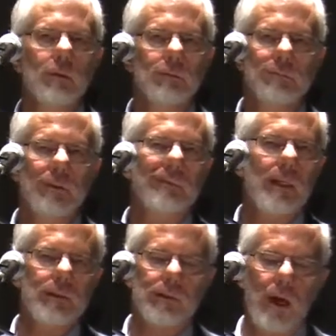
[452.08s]

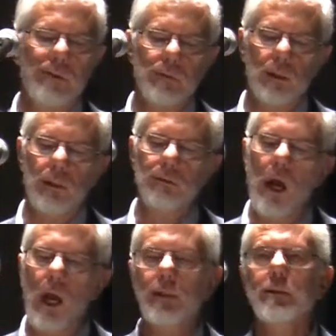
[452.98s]
Professor Samuel. He
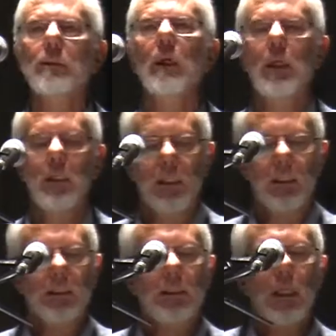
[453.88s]
writes,
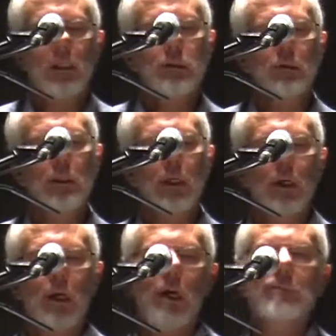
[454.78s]
talking
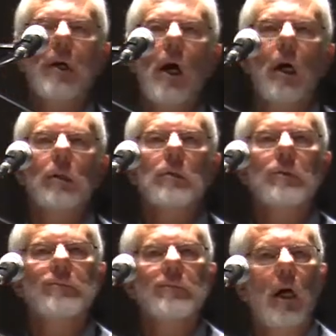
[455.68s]

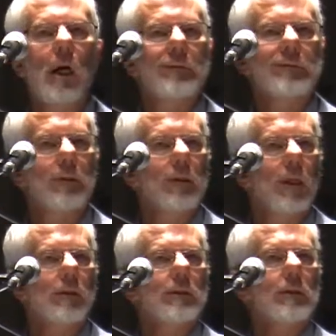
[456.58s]
about
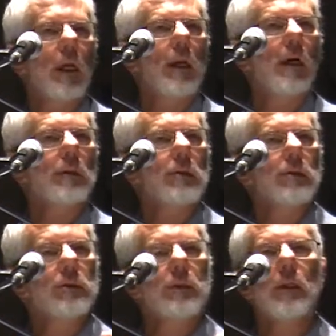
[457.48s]
mindfulness and how it's
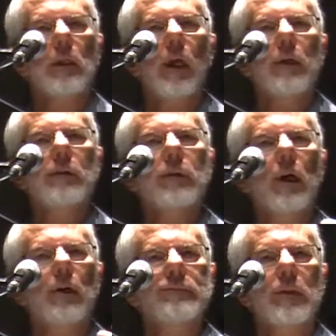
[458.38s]
used in a kind of
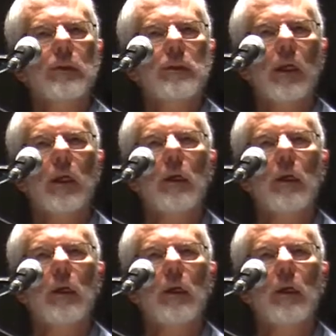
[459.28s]
therapeutic